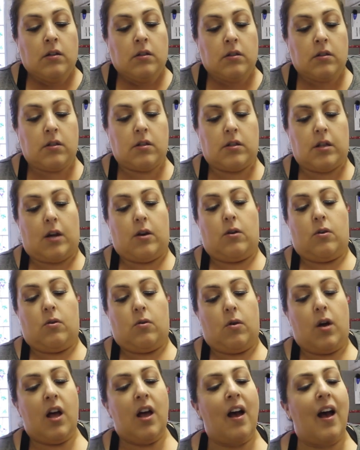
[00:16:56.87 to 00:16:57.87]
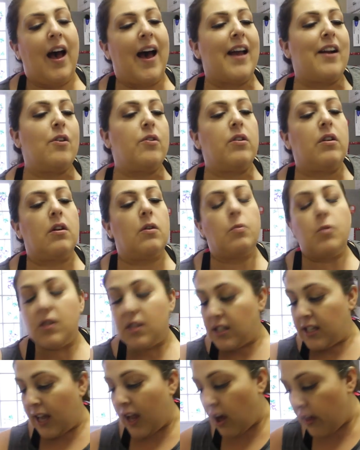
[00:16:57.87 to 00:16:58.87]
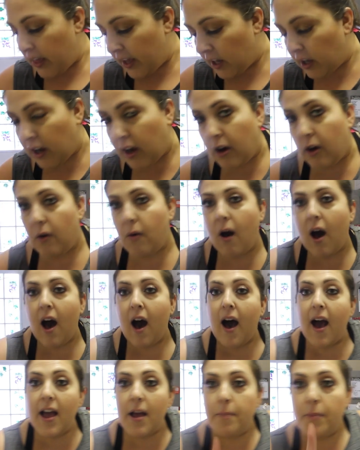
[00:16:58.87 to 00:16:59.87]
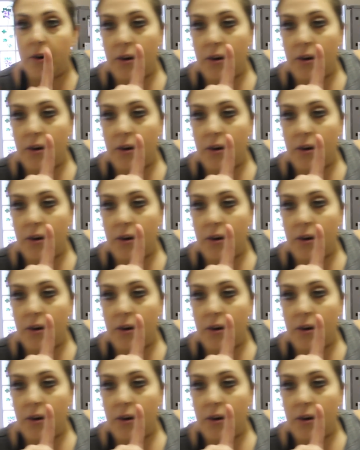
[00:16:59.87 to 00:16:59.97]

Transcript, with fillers: So I don't know. We'll see how they go. I